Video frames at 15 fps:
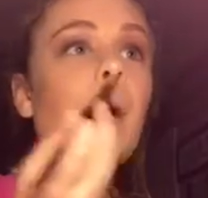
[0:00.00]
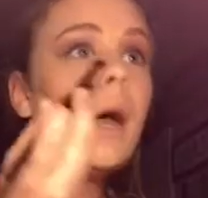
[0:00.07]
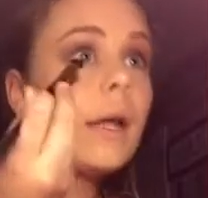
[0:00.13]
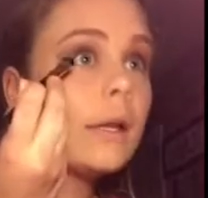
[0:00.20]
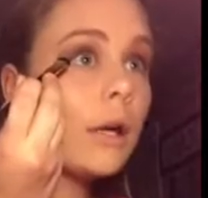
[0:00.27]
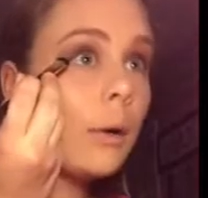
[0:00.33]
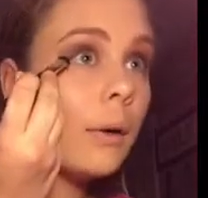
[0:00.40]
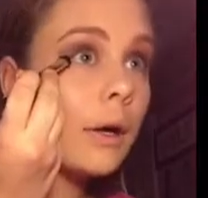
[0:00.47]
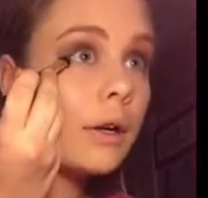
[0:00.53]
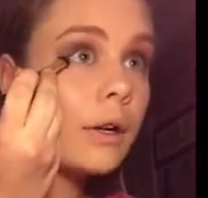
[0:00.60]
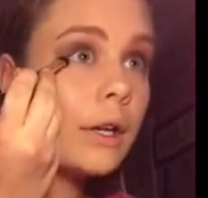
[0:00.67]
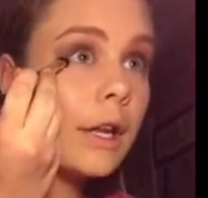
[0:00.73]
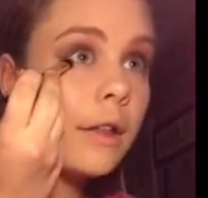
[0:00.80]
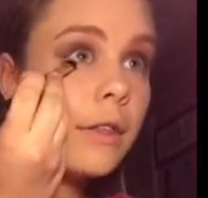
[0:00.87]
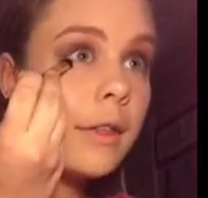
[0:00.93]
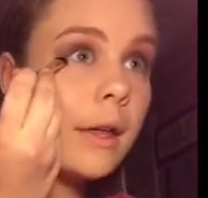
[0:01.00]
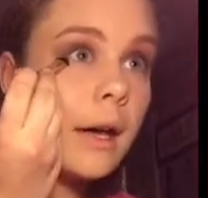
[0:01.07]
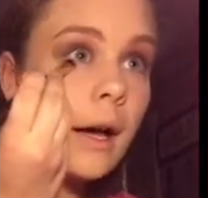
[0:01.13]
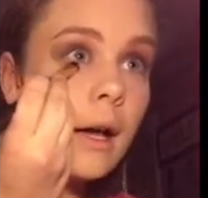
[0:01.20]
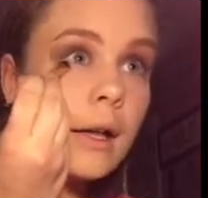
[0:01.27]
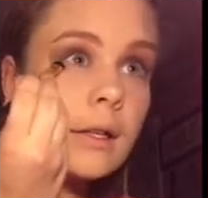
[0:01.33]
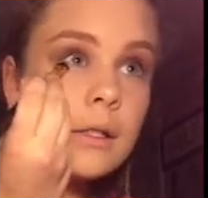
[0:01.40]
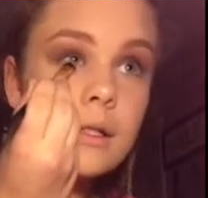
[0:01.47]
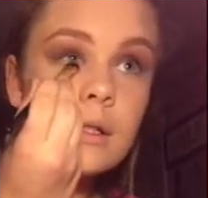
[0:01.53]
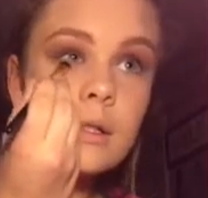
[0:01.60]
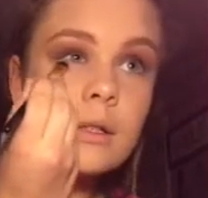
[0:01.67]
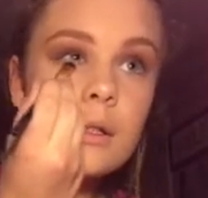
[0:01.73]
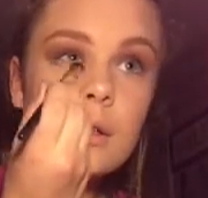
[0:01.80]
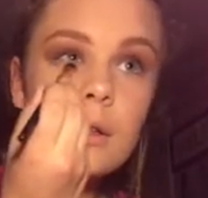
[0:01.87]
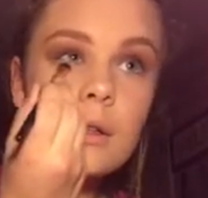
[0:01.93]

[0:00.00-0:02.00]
and go underneath the eyes.